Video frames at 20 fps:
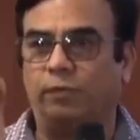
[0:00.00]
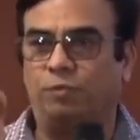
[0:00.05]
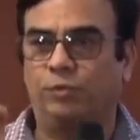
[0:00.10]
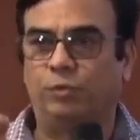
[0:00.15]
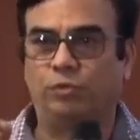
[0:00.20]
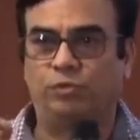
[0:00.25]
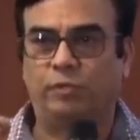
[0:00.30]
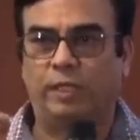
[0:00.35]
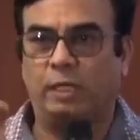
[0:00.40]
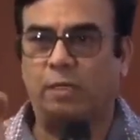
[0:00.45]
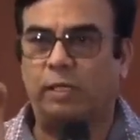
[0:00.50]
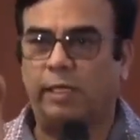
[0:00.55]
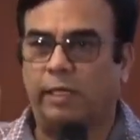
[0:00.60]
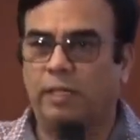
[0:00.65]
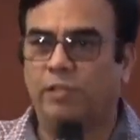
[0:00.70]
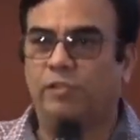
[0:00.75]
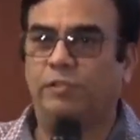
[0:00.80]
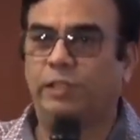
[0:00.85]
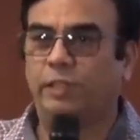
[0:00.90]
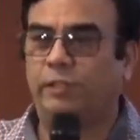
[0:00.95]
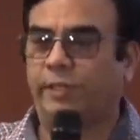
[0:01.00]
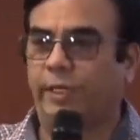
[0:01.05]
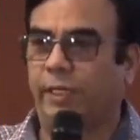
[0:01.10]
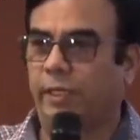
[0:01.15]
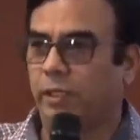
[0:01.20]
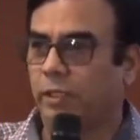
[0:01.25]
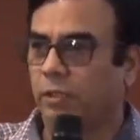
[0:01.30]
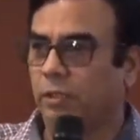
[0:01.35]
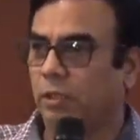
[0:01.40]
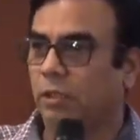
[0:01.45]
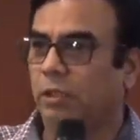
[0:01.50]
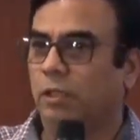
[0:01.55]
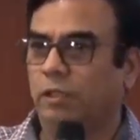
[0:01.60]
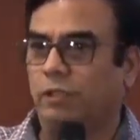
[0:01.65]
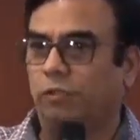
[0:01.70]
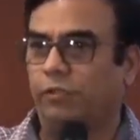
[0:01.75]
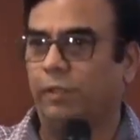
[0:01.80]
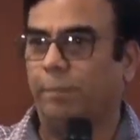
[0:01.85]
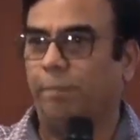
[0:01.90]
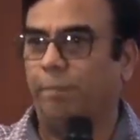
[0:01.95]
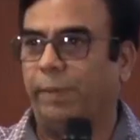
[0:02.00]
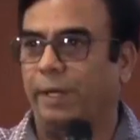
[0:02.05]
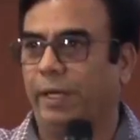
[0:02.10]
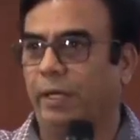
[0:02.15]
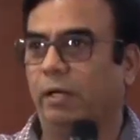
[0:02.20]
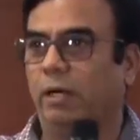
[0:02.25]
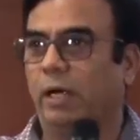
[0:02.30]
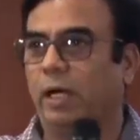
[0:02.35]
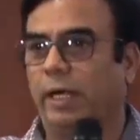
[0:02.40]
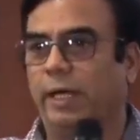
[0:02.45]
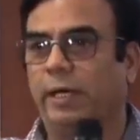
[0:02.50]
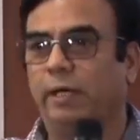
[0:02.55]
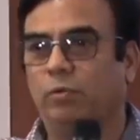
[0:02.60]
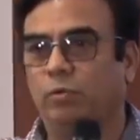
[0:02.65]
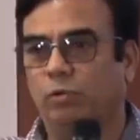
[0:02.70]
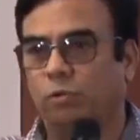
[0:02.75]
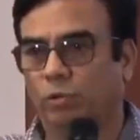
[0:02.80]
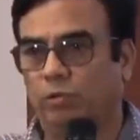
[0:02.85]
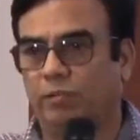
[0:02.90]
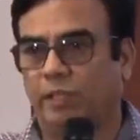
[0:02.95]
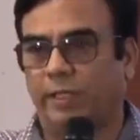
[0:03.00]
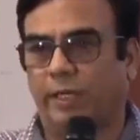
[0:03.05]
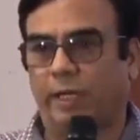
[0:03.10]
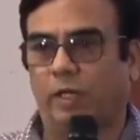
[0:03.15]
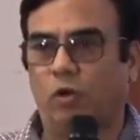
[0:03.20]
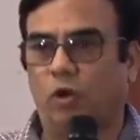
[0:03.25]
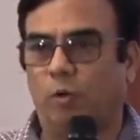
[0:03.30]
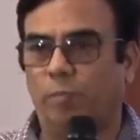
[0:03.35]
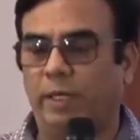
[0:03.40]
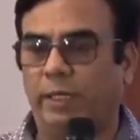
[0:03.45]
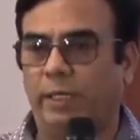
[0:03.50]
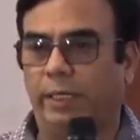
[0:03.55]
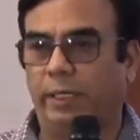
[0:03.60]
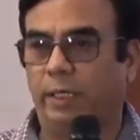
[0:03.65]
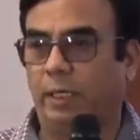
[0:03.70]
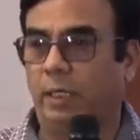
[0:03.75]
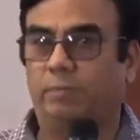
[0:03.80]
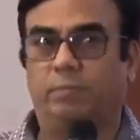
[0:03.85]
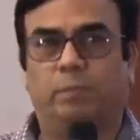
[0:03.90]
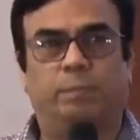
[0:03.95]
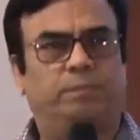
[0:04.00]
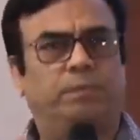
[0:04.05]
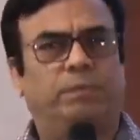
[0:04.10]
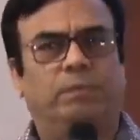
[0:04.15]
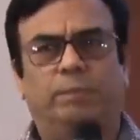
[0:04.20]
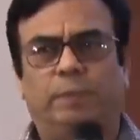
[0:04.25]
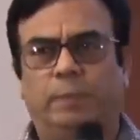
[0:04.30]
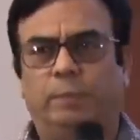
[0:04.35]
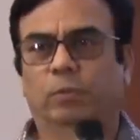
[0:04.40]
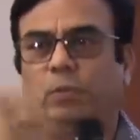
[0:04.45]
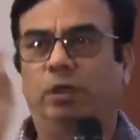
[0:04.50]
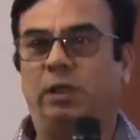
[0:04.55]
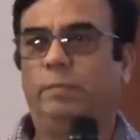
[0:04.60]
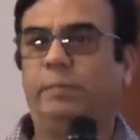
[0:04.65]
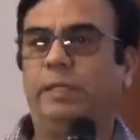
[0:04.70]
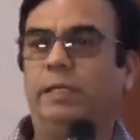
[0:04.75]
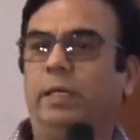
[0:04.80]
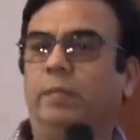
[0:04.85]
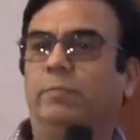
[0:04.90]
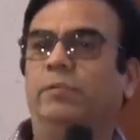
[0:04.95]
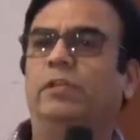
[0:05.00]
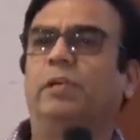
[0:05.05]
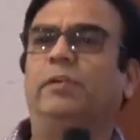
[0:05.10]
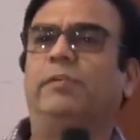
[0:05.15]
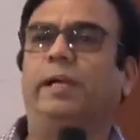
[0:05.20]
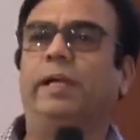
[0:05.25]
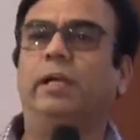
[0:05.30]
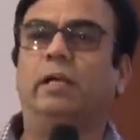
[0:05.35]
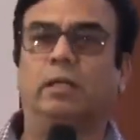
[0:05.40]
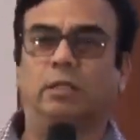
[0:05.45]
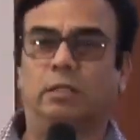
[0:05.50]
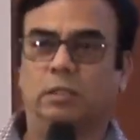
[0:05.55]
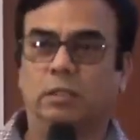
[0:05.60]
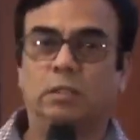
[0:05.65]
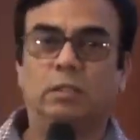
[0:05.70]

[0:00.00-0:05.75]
If you say a currency trader is a pair guy who looks at economic data, so people demean him as a trader.